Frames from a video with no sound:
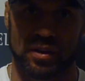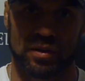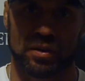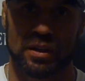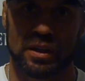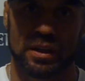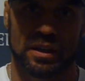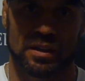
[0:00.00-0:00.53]
so
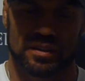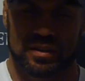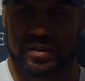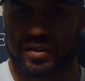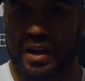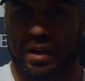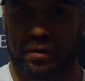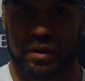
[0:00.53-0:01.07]

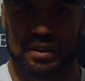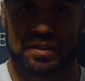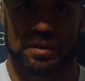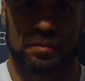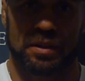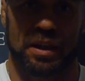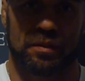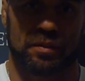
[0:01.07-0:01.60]
it's not really
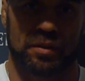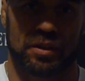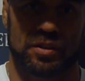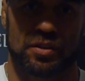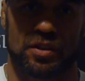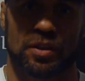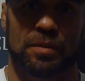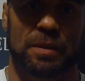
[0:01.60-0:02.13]
something I have to
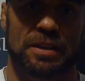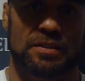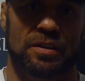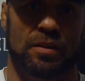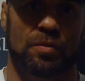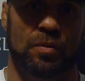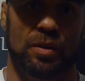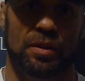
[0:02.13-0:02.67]
concern
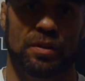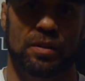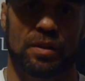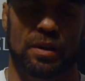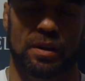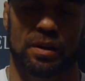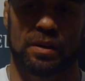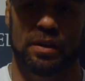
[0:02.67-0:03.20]
myself with.
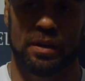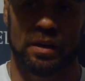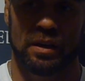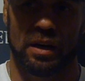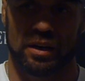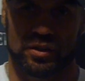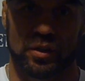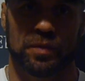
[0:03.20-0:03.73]

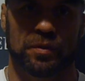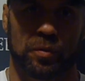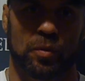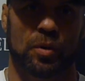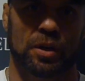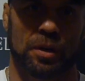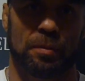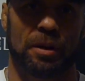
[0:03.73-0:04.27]
I do have to
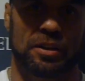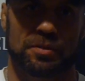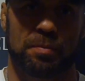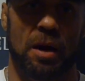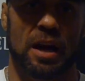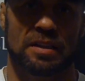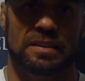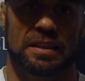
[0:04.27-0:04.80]
worry about his
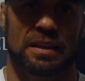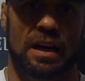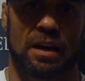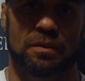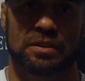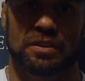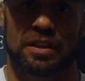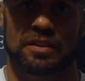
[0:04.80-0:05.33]
boxing,
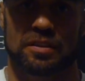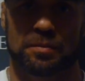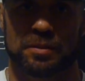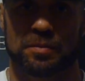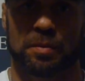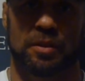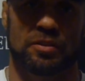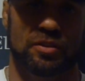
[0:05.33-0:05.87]
how he sets up
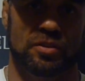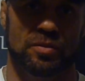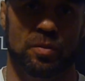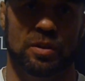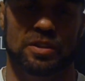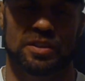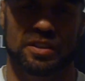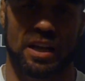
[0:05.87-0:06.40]
his punches,
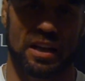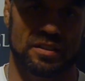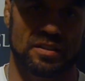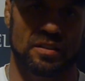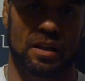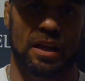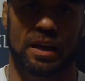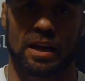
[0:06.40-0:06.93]
what his stance
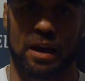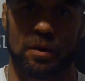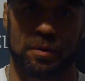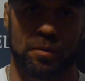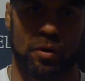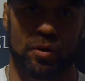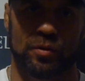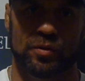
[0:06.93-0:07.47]
is like, how
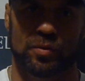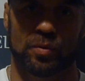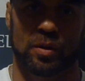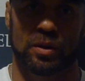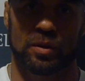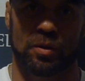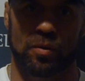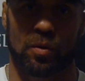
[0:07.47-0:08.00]
he moves,
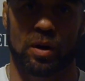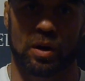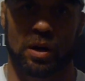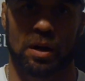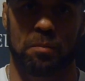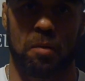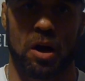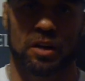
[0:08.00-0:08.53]
what
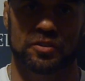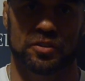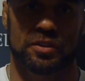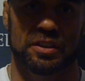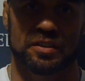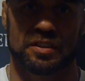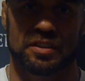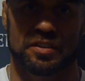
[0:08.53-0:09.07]
kind of boxer
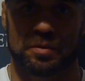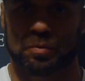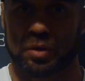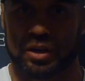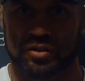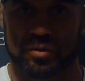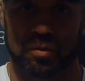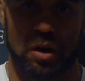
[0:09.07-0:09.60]
is he? Is he a
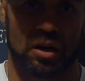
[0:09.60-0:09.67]
pressure